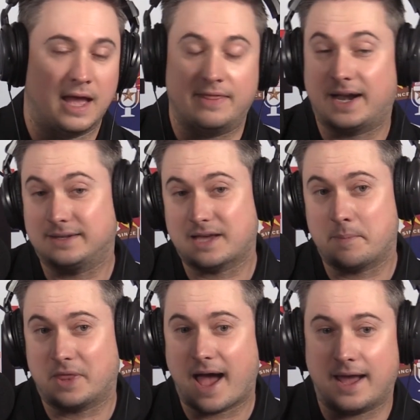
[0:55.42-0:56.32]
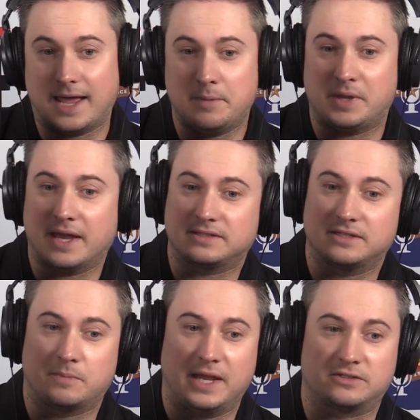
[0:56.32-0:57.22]
And then on top of that, APS
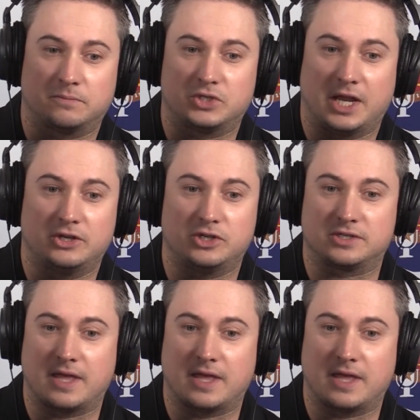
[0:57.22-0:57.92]
has made some changes